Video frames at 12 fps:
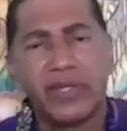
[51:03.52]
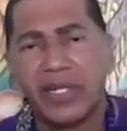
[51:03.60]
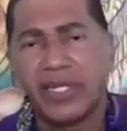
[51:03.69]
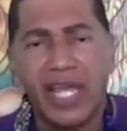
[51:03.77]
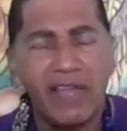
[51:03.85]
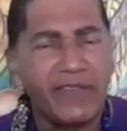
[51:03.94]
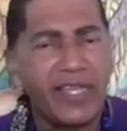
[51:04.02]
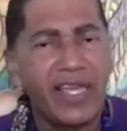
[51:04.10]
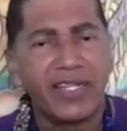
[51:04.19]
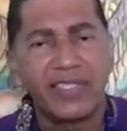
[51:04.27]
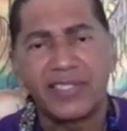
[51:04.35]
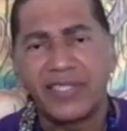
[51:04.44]
on in
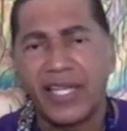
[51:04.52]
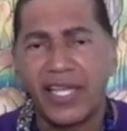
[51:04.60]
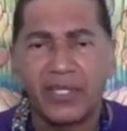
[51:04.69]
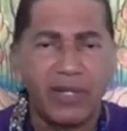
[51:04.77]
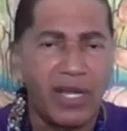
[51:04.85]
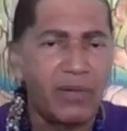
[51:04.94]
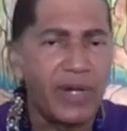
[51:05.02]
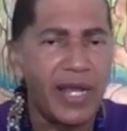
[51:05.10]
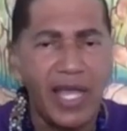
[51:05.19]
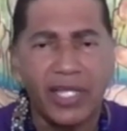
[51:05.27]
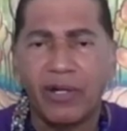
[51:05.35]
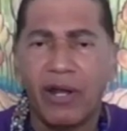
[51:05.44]
Afghanistan or
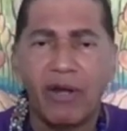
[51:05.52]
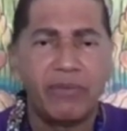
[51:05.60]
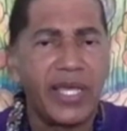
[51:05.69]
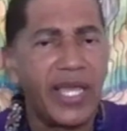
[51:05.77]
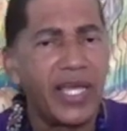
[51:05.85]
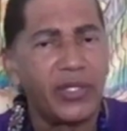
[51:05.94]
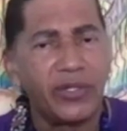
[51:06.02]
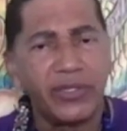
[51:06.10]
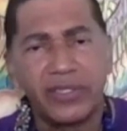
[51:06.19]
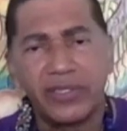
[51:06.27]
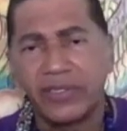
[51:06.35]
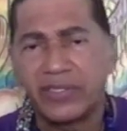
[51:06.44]
Iraq or Iran
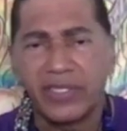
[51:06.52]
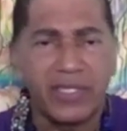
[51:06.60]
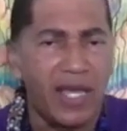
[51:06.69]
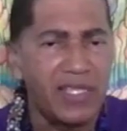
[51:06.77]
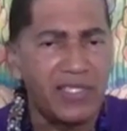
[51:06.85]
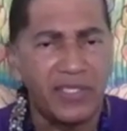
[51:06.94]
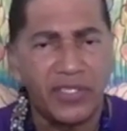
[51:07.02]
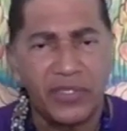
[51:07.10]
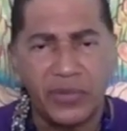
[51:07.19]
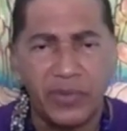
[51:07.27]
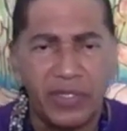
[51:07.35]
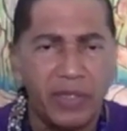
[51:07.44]
or the Gaza
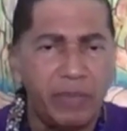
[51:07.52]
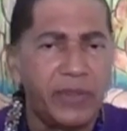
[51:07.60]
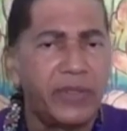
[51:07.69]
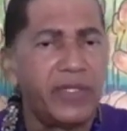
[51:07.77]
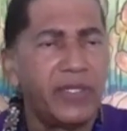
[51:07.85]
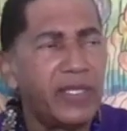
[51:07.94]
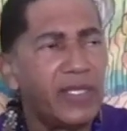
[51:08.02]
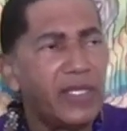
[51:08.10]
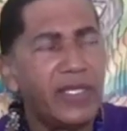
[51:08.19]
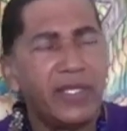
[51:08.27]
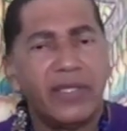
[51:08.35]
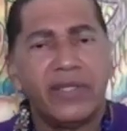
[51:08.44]
Strip, and
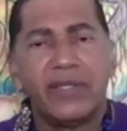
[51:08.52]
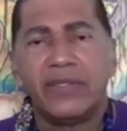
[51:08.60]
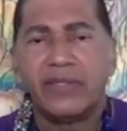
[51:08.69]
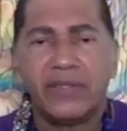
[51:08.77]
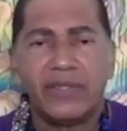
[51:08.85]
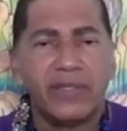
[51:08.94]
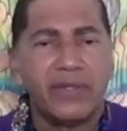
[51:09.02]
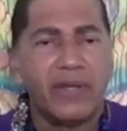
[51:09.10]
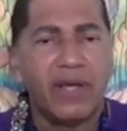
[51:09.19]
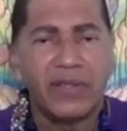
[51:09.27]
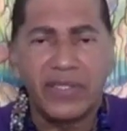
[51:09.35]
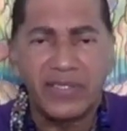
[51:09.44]

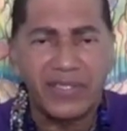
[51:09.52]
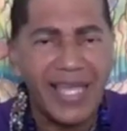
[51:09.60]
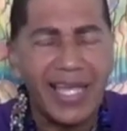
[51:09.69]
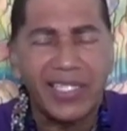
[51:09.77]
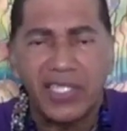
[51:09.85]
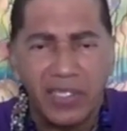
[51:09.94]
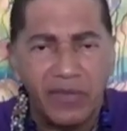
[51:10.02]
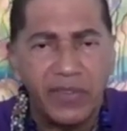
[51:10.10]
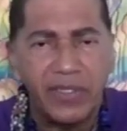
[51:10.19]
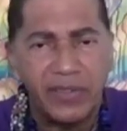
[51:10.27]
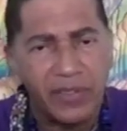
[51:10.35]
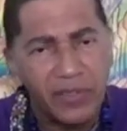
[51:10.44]
all these
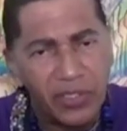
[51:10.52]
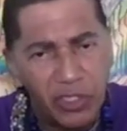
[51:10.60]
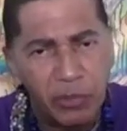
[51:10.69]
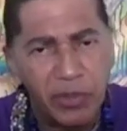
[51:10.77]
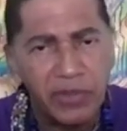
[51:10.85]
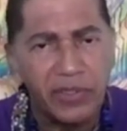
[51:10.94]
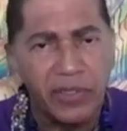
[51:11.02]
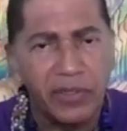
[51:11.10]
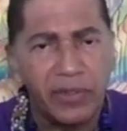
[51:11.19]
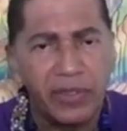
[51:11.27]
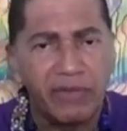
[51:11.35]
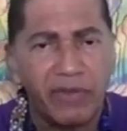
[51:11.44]
activities that humans
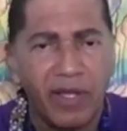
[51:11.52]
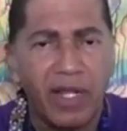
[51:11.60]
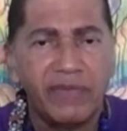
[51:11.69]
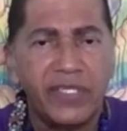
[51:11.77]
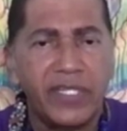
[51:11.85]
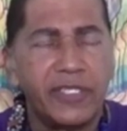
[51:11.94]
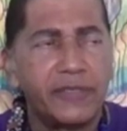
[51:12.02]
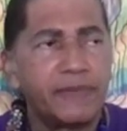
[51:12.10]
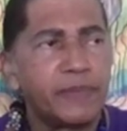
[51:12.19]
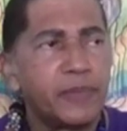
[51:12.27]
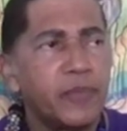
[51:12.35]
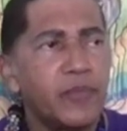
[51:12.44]
are involved in.
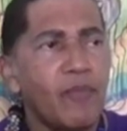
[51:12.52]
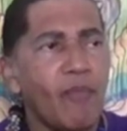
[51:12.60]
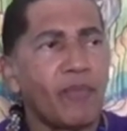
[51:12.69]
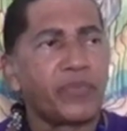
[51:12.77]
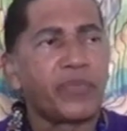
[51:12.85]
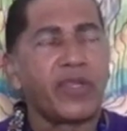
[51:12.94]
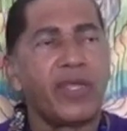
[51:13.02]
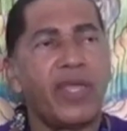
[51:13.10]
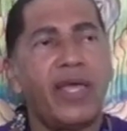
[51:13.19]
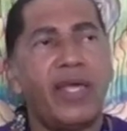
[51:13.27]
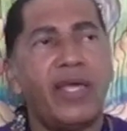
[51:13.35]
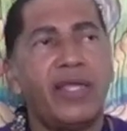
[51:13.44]

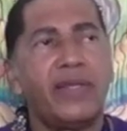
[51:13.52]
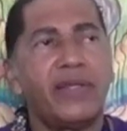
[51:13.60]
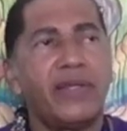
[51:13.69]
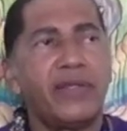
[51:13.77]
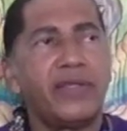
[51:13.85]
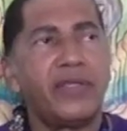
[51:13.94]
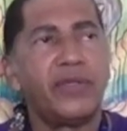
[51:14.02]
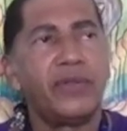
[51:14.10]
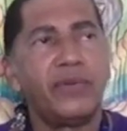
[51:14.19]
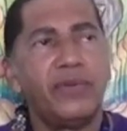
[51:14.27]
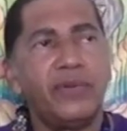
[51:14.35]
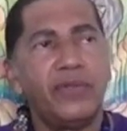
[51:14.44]
And
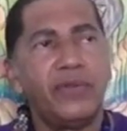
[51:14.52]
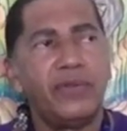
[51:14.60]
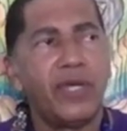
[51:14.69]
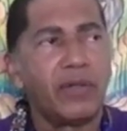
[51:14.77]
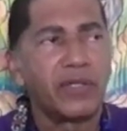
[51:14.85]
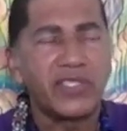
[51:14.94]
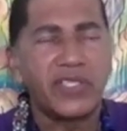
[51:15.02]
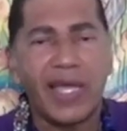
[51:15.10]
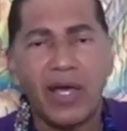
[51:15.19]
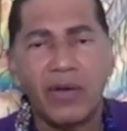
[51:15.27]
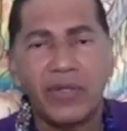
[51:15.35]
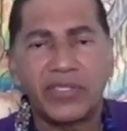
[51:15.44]
you notice
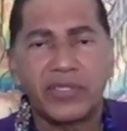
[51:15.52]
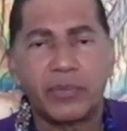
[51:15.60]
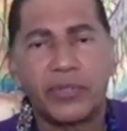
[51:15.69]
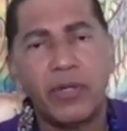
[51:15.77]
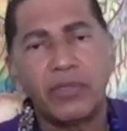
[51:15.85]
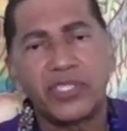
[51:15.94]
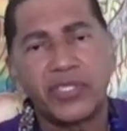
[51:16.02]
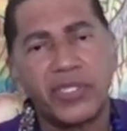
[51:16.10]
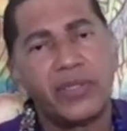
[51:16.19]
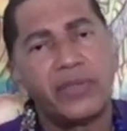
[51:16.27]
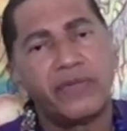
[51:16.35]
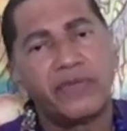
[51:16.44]
how it's approached
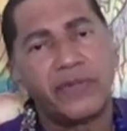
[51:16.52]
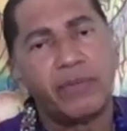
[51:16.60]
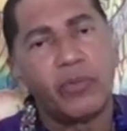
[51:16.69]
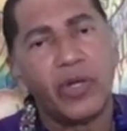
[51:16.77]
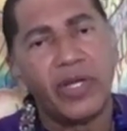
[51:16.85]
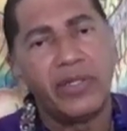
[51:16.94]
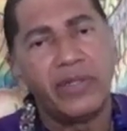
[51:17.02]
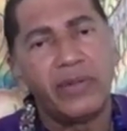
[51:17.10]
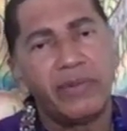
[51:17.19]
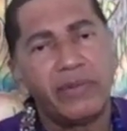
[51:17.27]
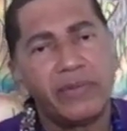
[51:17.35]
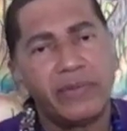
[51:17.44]
from
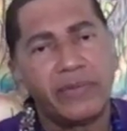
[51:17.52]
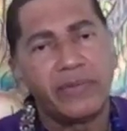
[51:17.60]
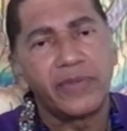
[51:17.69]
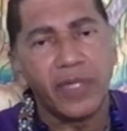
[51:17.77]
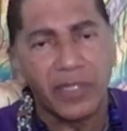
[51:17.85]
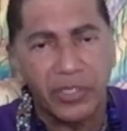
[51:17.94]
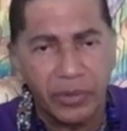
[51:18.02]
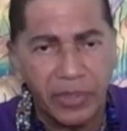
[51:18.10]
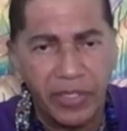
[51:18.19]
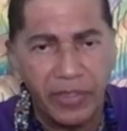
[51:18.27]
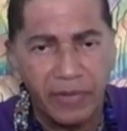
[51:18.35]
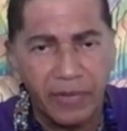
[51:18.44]
one
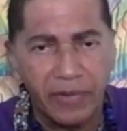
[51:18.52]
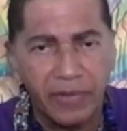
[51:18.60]
country.